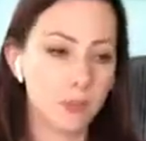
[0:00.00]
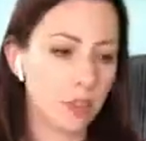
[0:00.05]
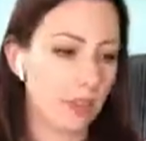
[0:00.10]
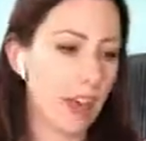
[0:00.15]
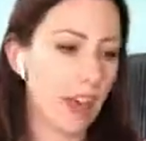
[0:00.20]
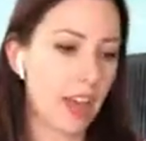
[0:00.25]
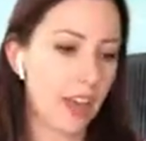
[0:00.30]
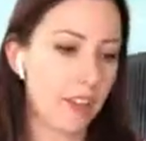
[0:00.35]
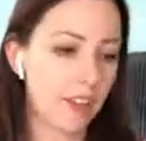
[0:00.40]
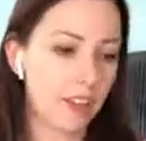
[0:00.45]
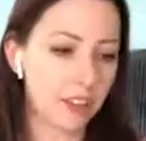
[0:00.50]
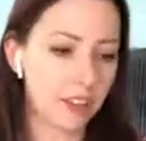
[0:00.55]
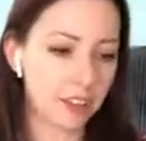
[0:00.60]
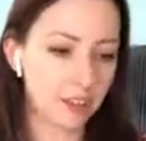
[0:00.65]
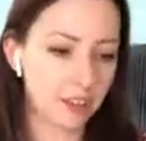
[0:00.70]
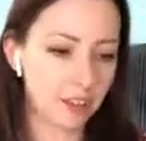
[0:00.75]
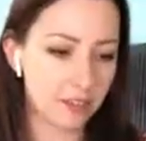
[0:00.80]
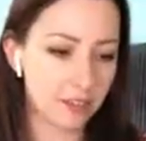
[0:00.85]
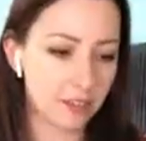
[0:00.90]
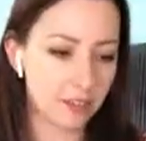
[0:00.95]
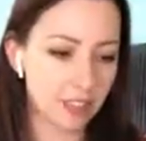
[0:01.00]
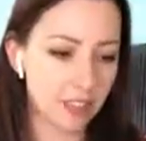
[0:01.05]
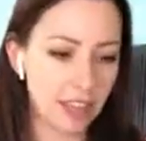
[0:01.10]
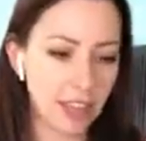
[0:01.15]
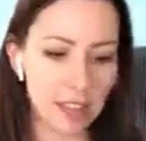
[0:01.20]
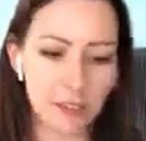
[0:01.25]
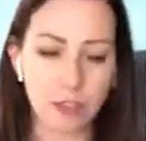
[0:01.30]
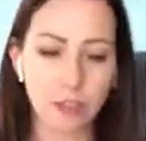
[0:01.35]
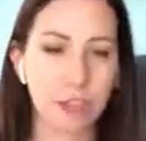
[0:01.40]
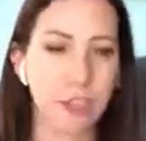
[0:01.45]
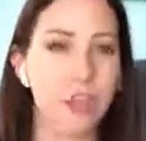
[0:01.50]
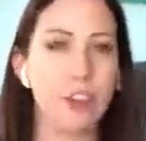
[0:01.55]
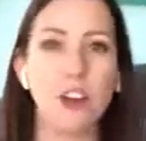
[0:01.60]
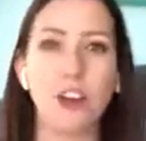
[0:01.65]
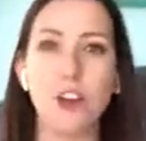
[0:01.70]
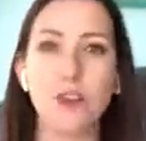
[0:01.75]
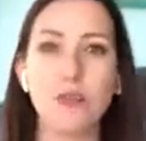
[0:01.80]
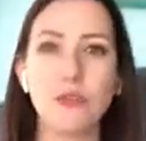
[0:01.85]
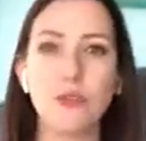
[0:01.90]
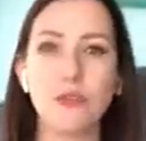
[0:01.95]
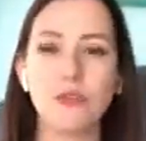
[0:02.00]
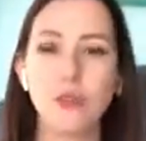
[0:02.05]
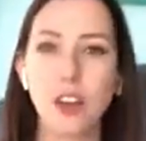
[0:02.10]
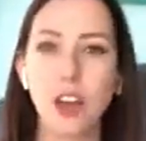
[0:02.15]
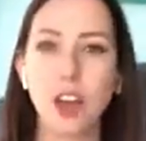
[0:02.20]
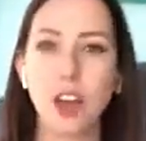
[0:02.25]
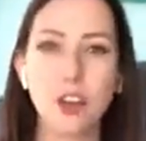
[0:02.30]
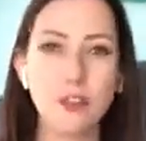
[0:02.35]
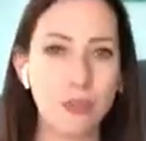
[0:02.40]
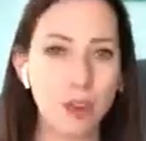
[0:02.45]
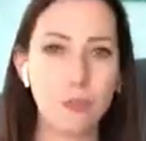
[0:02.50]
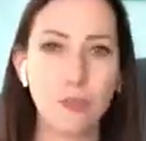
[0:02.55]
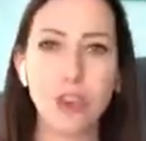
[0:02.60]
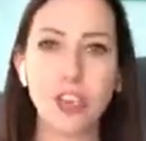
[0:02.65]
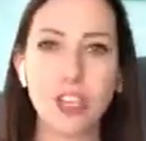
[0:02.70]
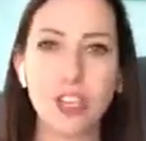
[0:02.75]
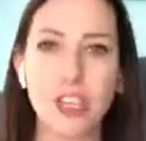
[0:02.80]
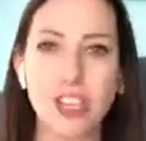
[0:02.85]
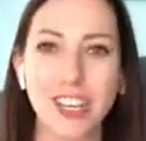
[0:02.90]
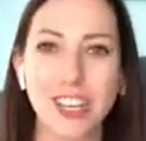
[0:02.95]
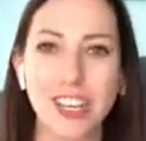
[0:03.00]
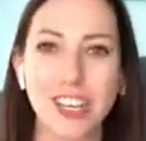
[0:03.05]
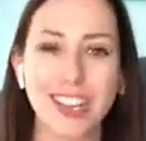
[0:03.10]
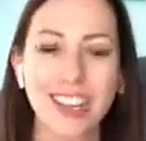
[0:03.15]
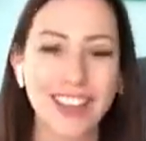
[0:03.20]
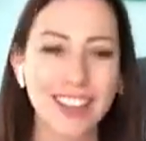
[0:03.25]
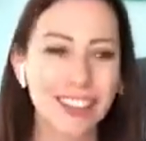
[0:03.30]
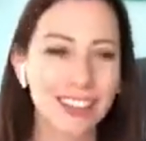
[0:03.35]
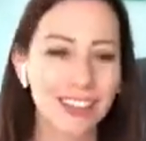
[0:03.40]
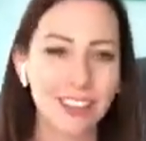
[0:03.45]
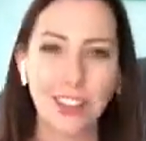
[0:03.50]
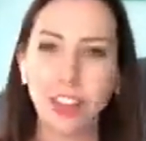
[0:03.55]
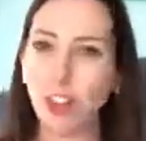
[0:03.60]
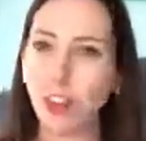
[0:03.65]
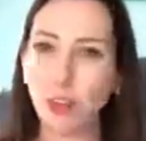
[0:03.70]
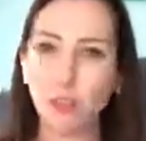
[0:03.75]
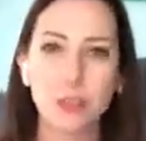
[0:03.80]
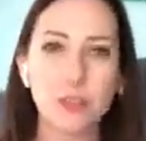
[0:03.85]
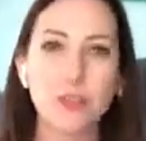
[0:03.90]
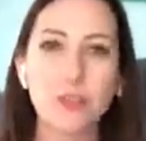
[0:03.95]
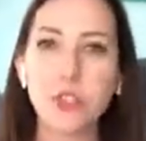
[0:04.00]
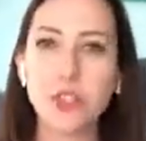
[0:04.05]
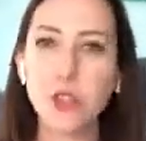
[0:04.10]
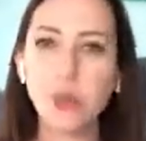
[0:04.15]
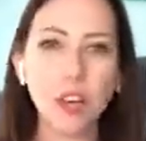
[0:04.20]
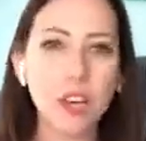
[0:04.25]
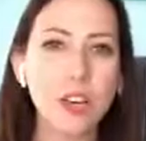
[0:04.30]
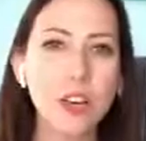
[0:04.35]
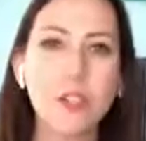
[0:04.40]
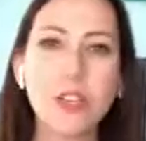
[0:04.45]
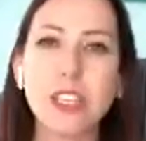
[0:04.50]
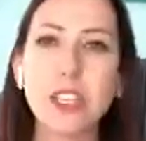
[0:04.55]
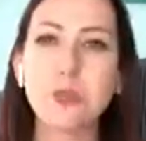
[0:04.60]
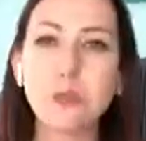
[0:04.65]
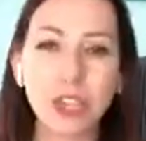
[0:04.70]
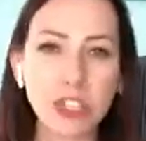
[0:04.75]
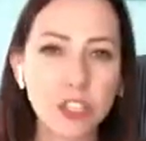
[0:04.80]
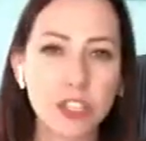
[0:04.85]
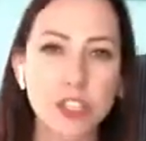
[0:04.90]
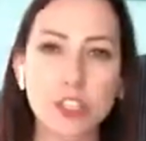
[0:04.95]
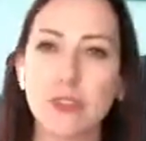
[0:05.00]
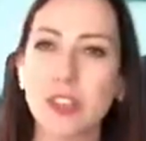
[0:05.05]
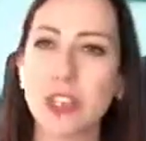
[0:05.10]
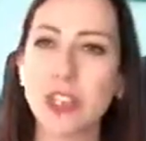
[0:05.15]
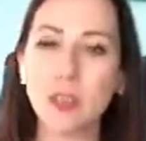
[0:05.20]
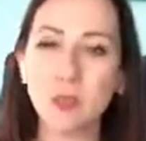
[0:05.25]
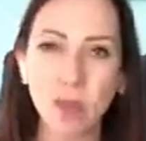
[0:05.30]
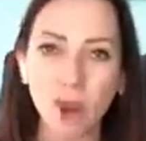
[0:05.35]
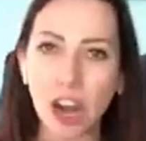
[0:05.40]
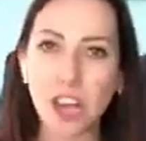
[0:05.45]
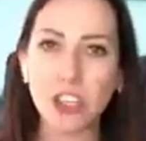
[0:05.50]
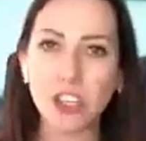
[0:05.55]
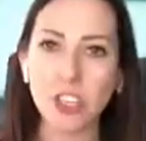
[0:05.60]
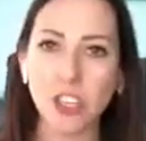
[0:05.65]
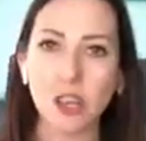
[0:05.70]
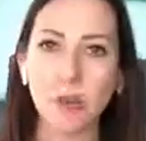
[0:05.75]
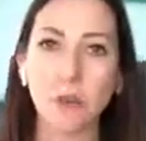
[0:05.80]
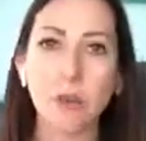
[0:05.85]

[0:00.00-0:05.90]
that level of high vibration, love, of joy, of expansion, of expression.